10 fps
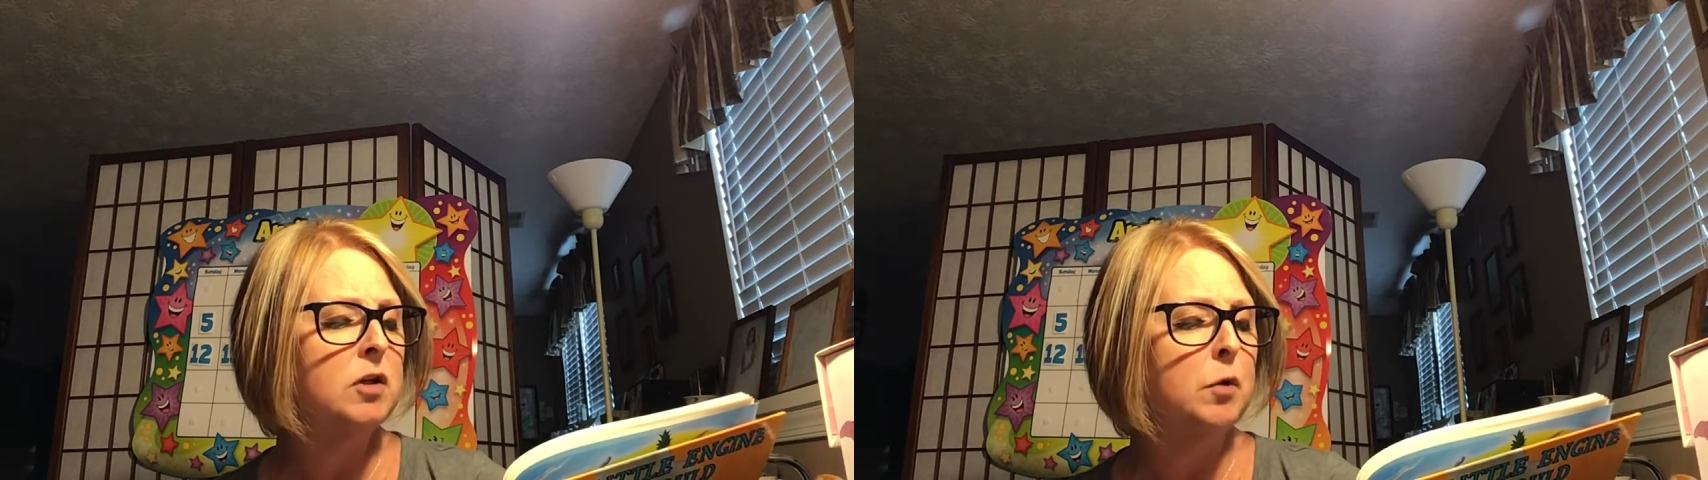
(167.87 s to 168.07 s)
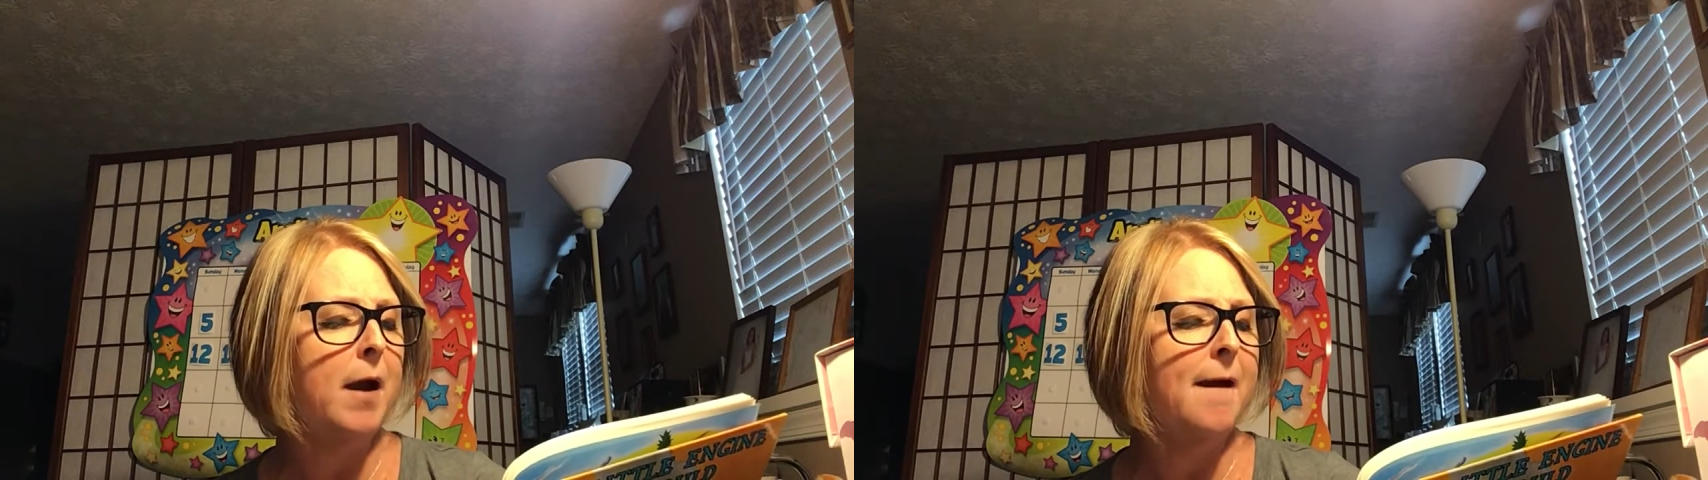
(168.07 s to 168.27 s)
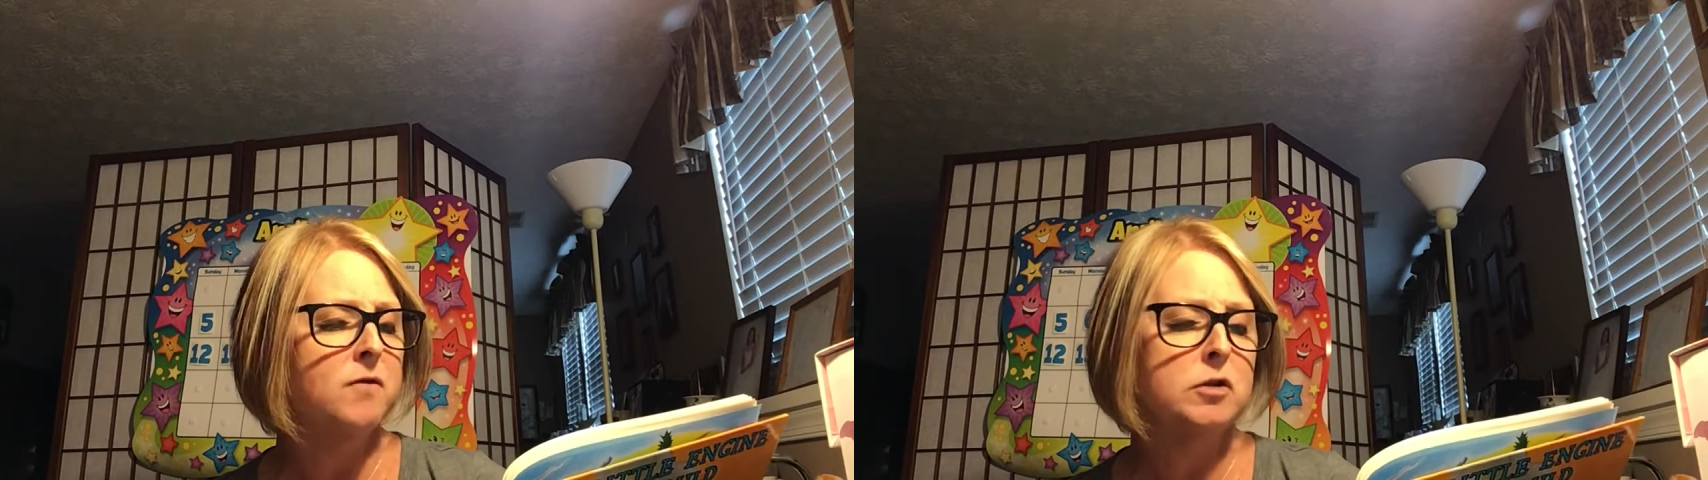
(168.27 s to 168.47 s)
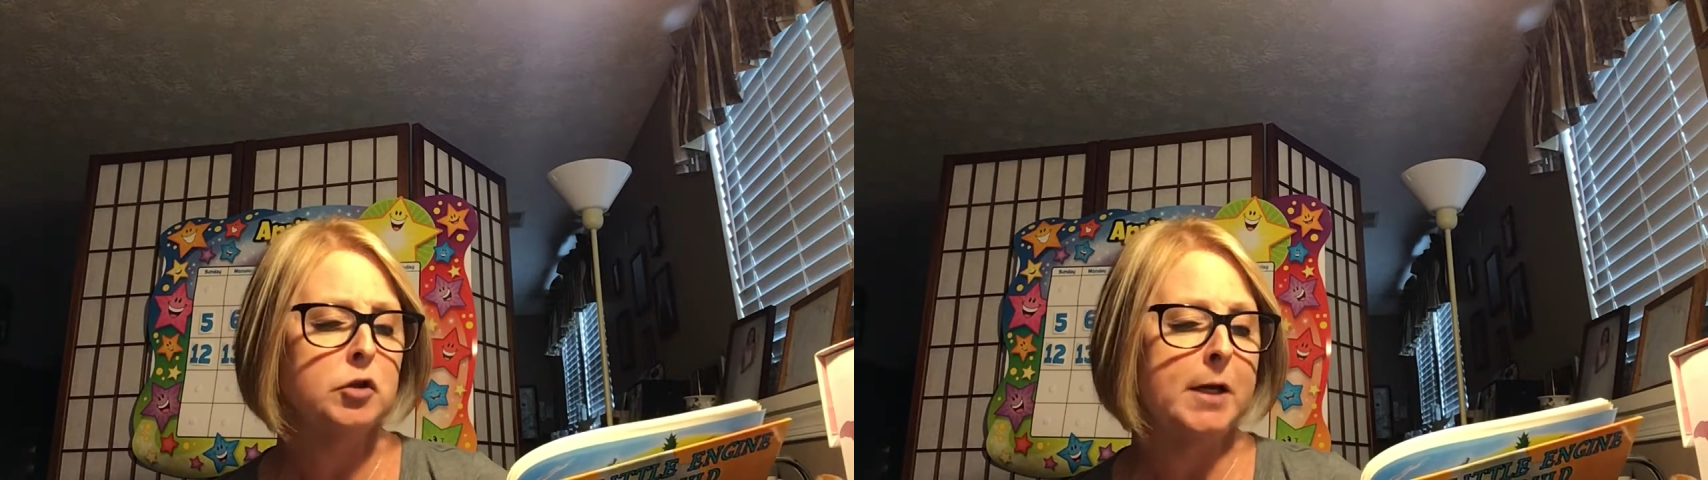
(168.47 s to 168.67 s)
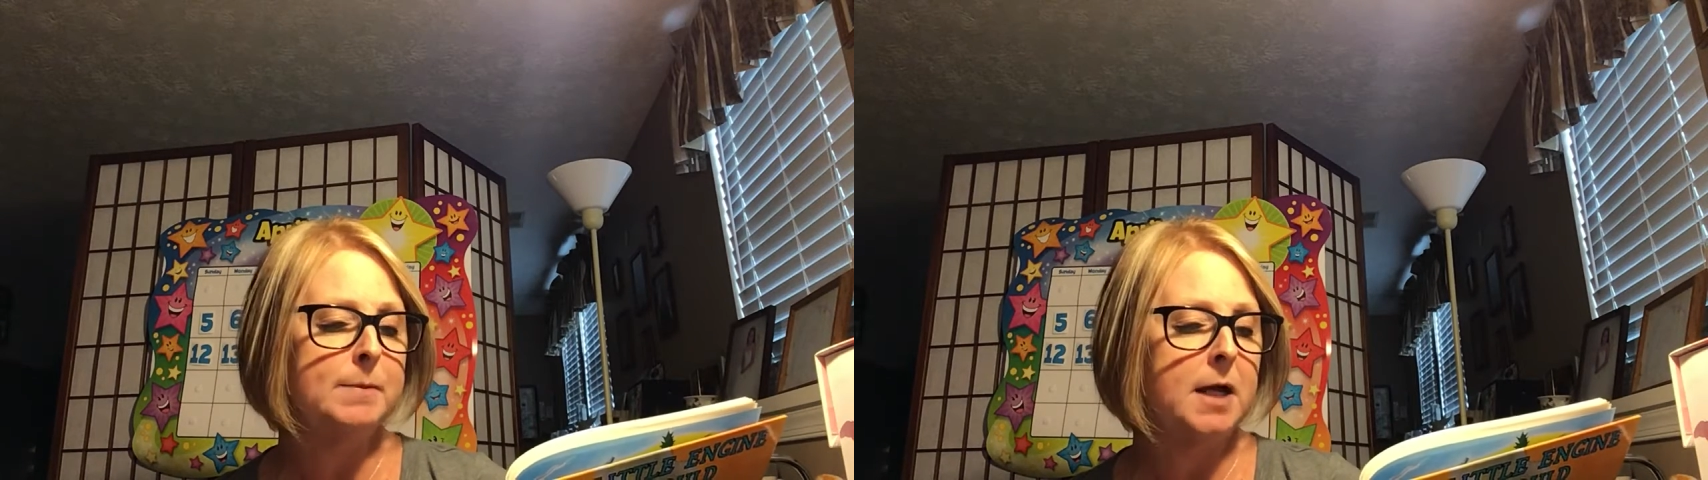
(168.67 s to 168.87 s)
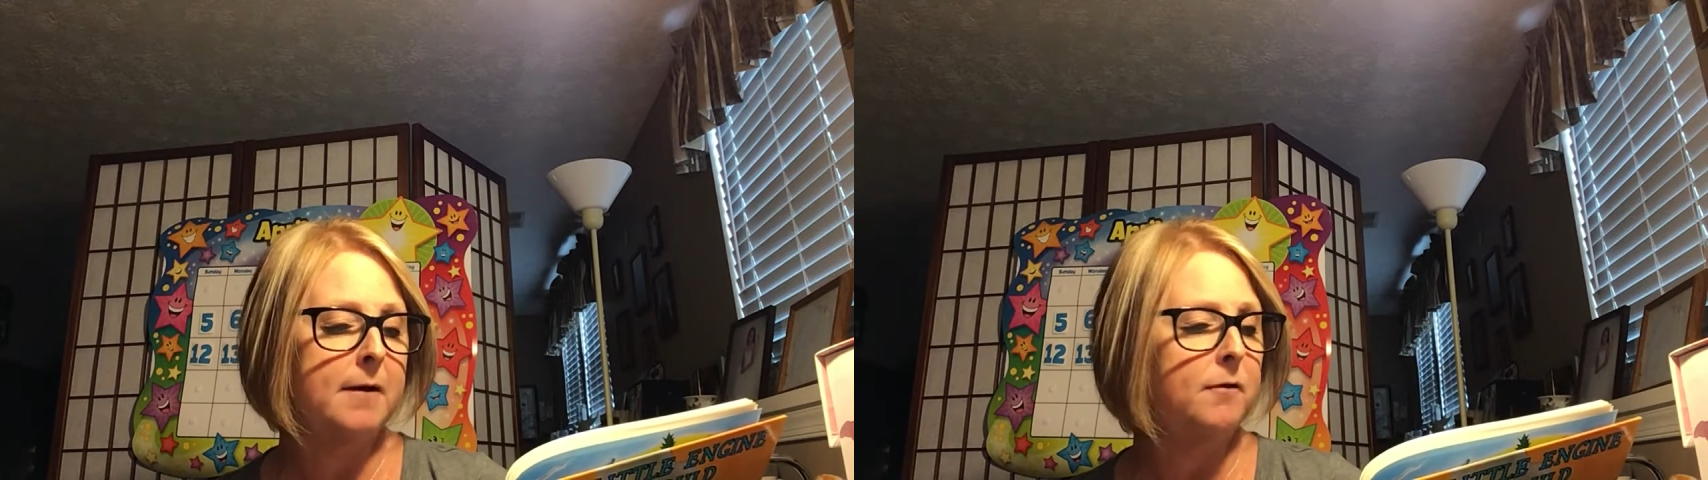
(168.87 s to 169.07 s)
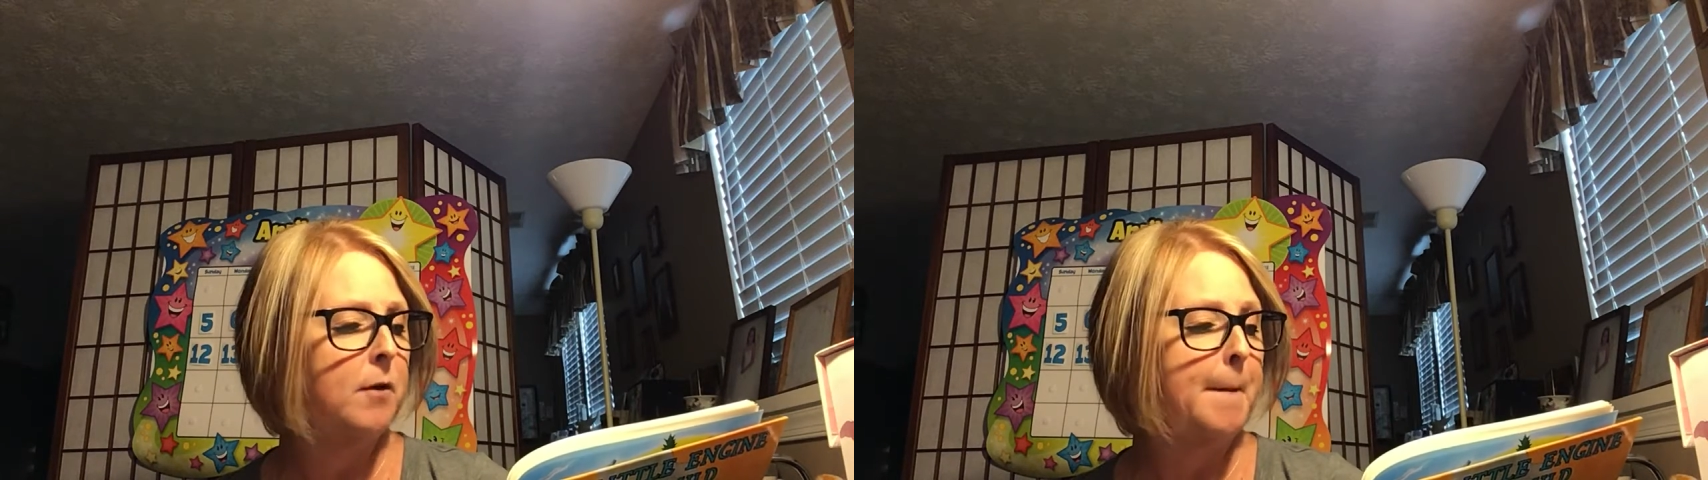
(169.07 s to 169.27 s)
you ever dreamed of.